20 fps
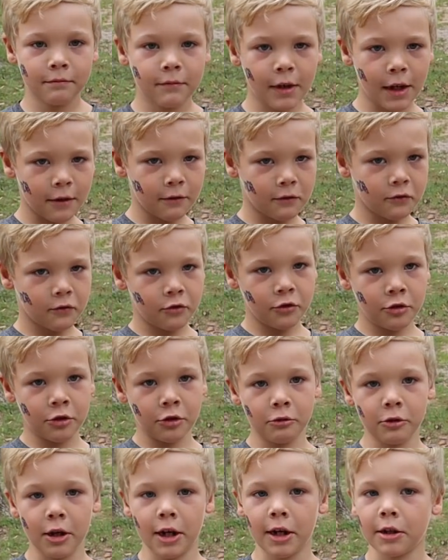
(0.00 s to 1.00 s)
Like
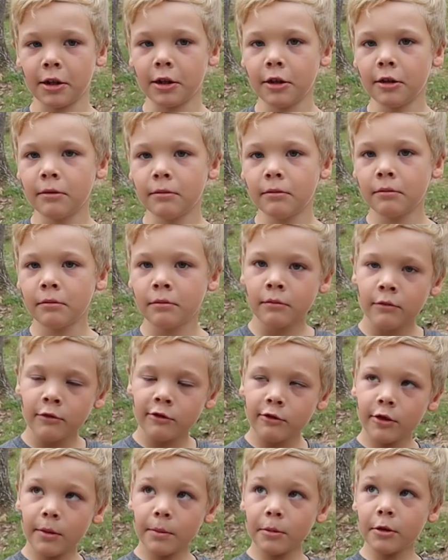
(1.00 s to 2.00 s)
280
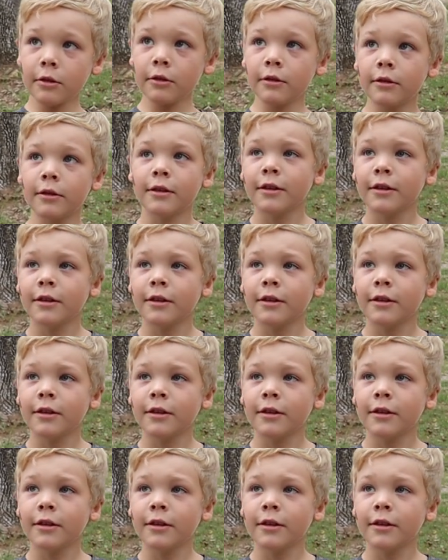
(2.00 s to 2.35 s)
something.